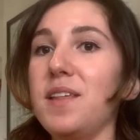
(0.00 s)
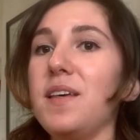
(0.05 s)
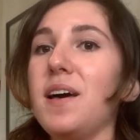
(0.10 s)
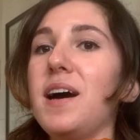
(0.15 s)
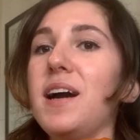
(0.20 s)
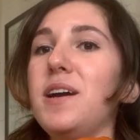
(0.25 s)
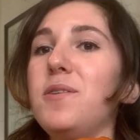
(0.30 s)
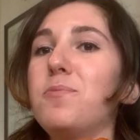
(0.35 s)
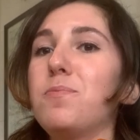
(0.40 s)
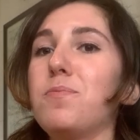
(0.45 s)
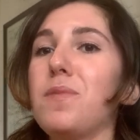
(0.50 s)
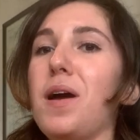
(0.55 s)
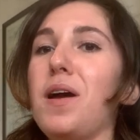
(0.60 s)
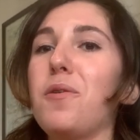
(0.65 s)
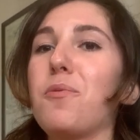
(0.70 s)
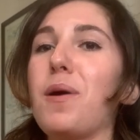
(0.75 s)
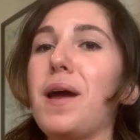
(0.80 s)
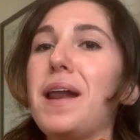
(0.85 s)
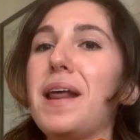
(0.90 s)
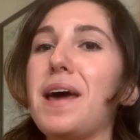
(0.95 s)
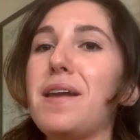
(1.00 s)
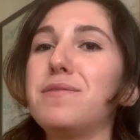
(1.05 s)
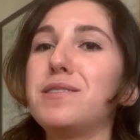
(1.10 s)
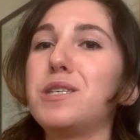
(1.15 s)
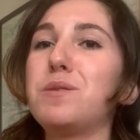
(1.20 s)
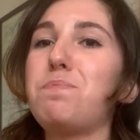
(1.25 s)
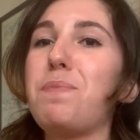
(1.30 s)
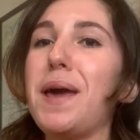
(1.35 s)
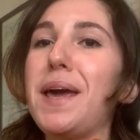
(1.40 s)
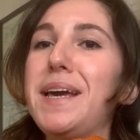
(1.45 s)
I ran out of
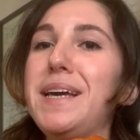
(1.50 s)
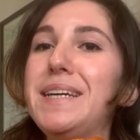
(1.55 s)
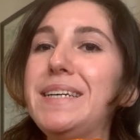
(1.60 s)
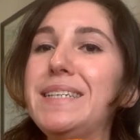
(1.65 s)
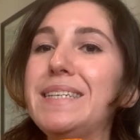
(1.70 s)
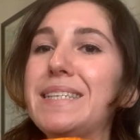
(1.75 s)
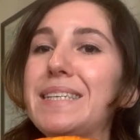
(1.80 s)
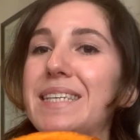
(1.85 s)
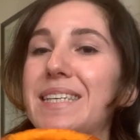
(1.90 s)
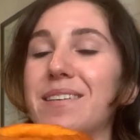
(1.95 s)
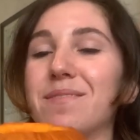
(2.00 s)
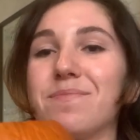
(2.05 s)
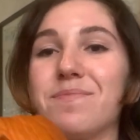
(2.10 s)
space.